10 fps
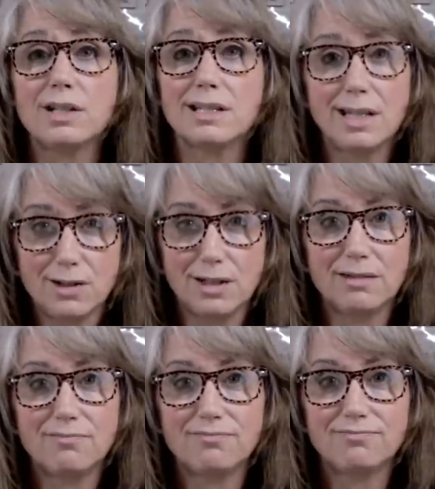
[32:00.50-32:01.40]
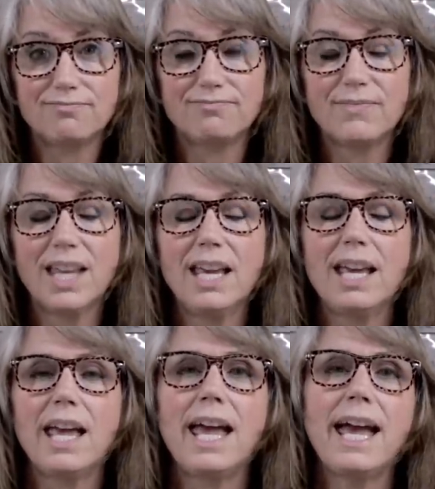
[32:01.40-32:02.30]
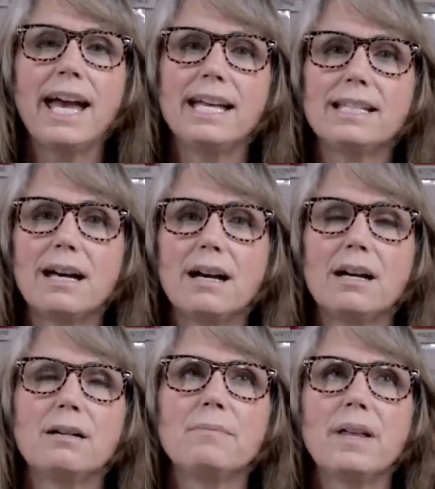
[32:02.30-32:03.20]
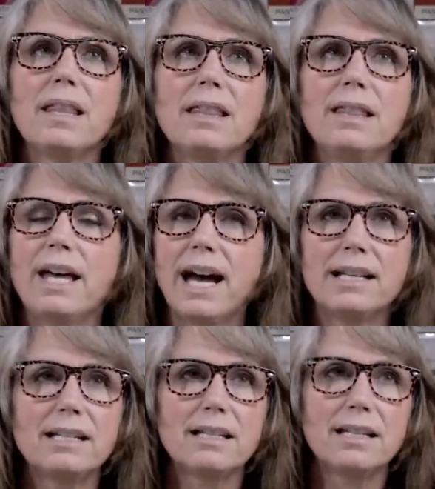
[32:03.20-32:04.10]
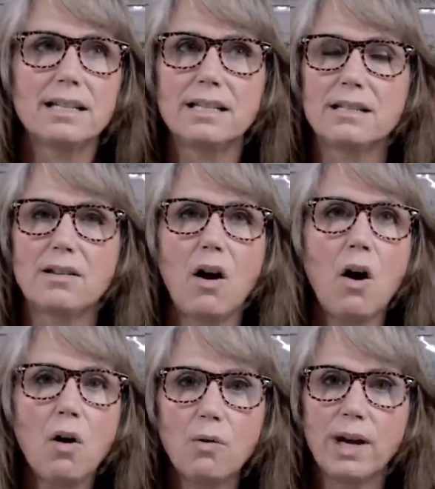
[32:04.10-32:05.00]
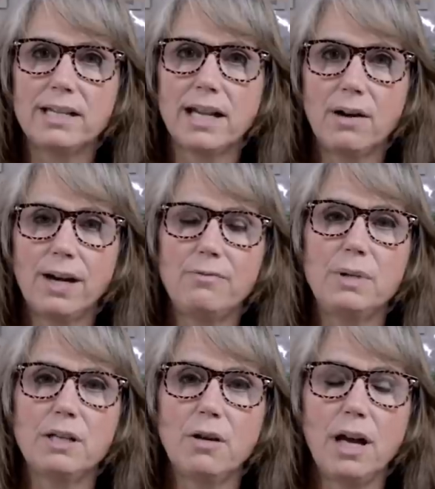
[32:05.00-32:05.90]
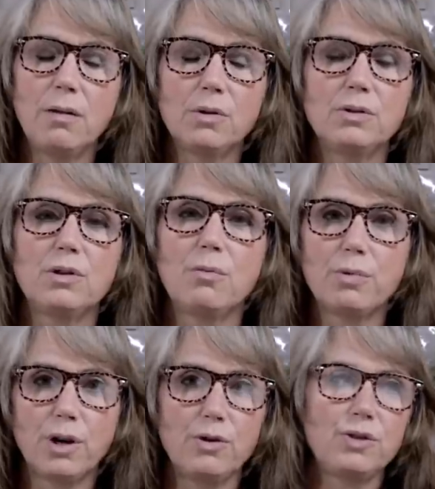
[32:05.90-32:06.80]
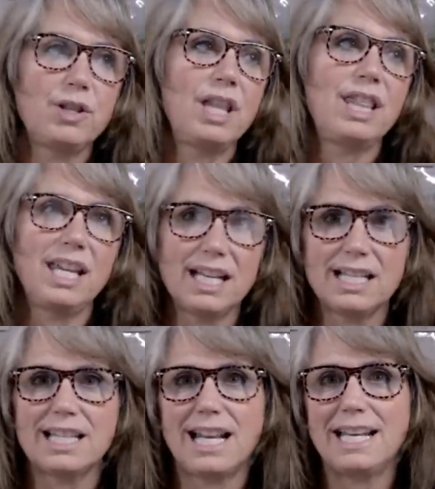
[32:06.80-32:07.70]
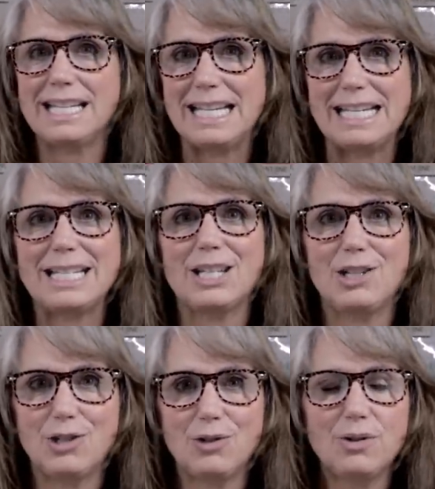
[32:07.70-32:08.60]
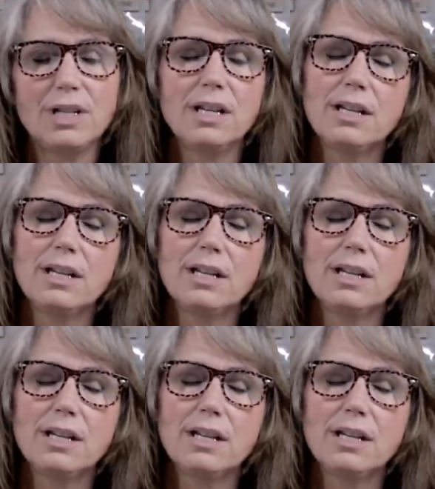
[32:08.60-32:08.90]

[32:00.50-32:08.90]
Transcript: decision and um, that is always how I've been uh, able to approach the things that I need to do.